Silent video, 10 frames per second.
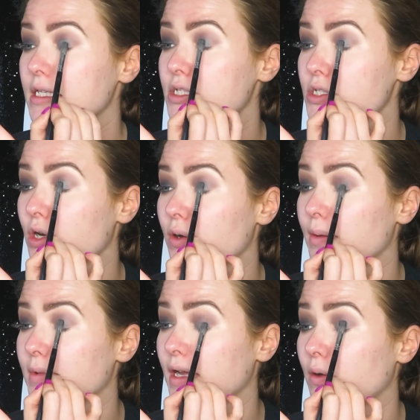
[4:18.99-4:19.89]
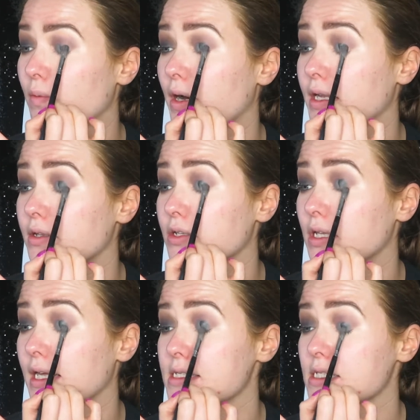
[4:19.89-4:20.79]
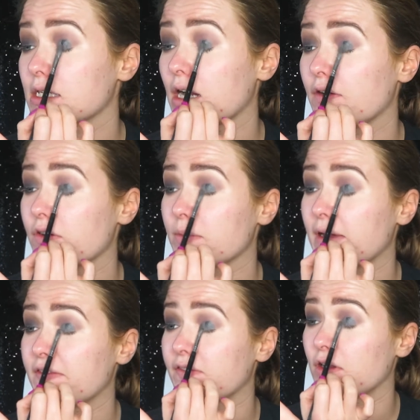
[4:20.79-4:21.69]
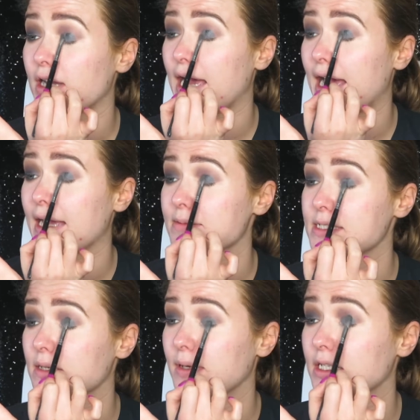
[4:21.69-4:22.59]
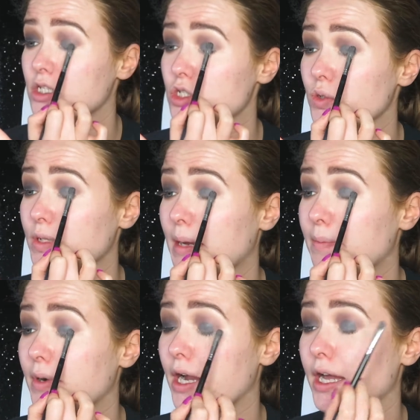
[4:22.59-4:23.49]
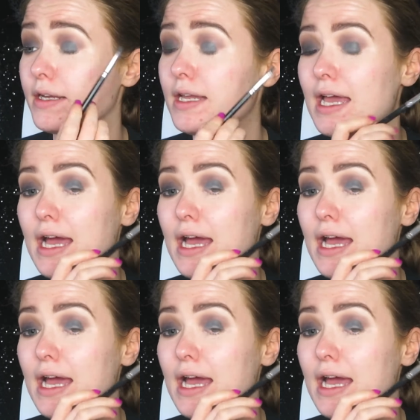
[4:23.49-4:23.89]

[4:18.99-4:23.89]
So I'm not wanting this to cover my full eye, I'm still wanting to show that brown,